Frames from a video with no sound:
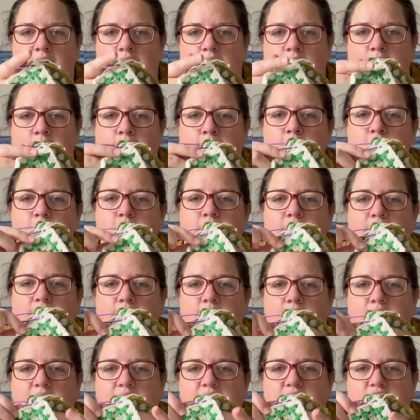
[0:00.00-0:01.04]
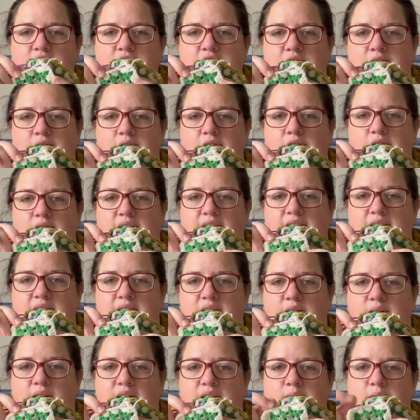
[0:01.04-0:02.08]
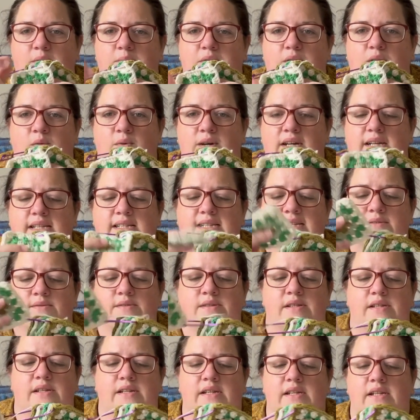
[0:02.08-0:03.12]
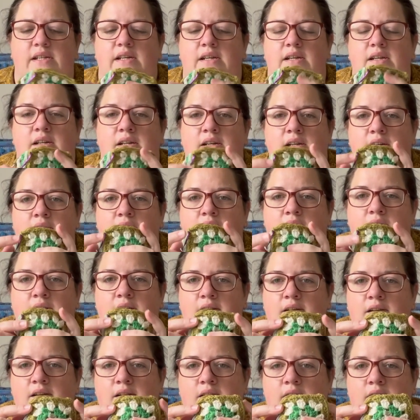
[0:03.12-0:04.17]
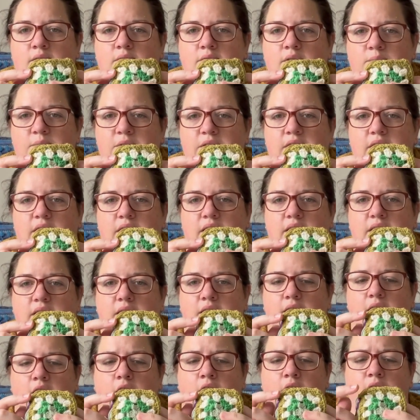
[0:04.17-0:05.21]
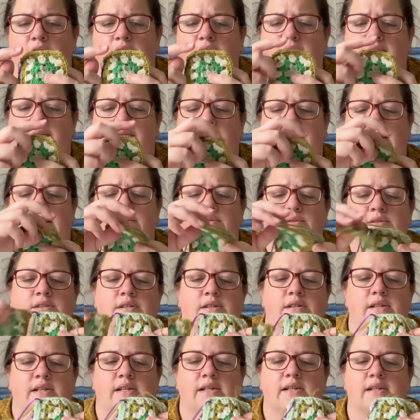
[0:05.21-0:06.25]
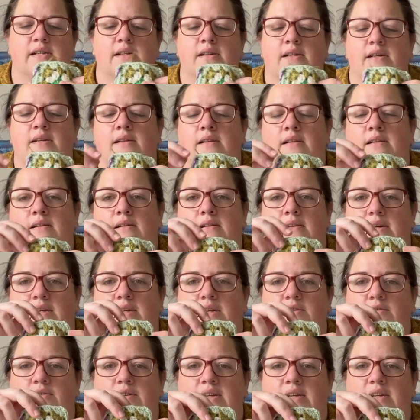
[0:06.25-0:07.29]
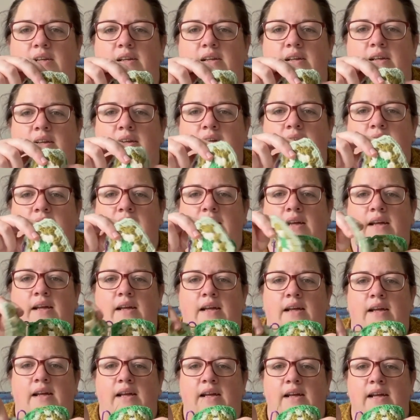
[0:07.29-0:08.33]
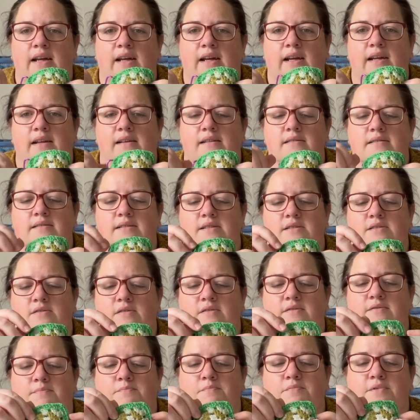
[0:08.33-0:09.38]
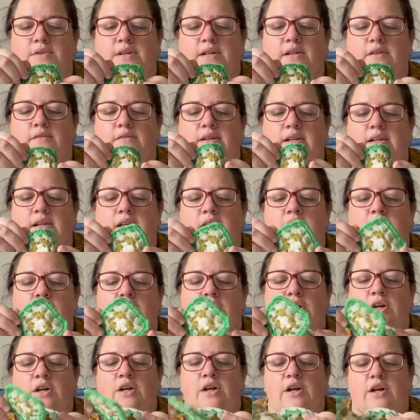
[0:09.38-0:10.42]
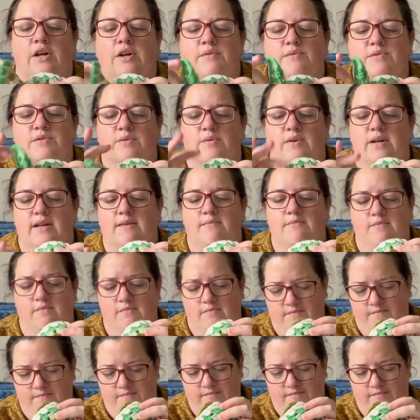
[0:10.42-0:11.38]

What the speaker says: 4 variations of the granny square, one with the white outside, one with the olive outside, light green, and this sort of bright green. So I'm